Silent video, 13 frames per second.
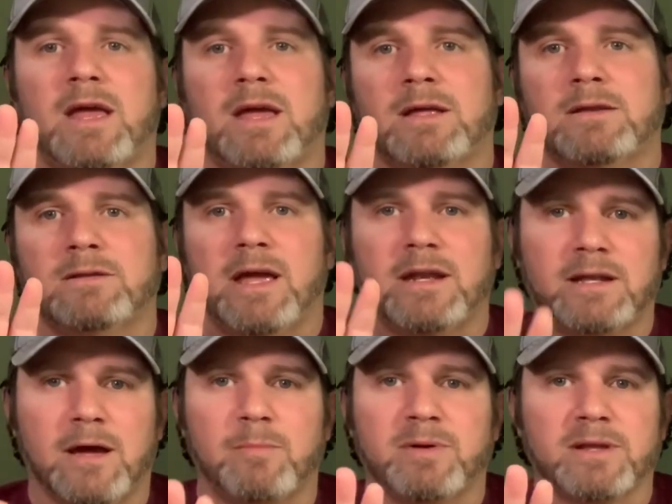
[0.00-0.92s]
and
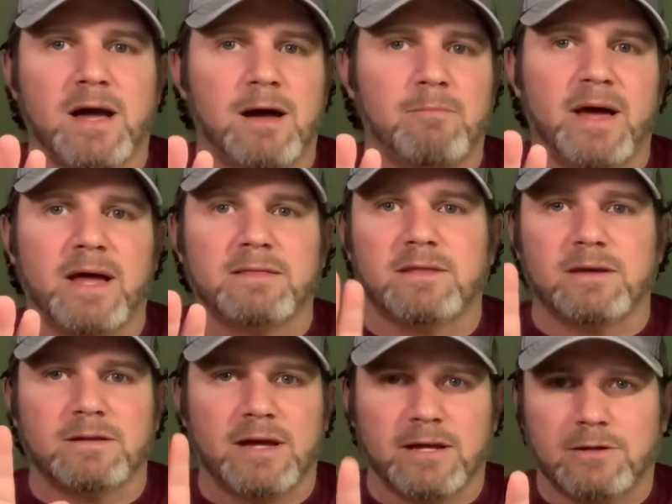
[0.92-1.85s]
ending up in combat
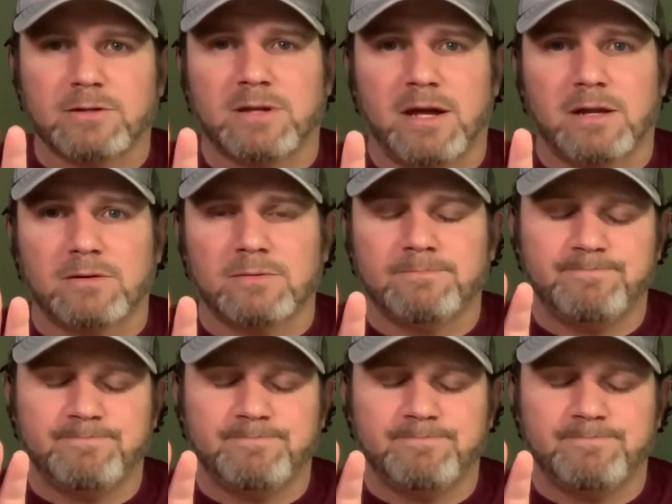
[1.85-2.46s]
that I couldn't handle,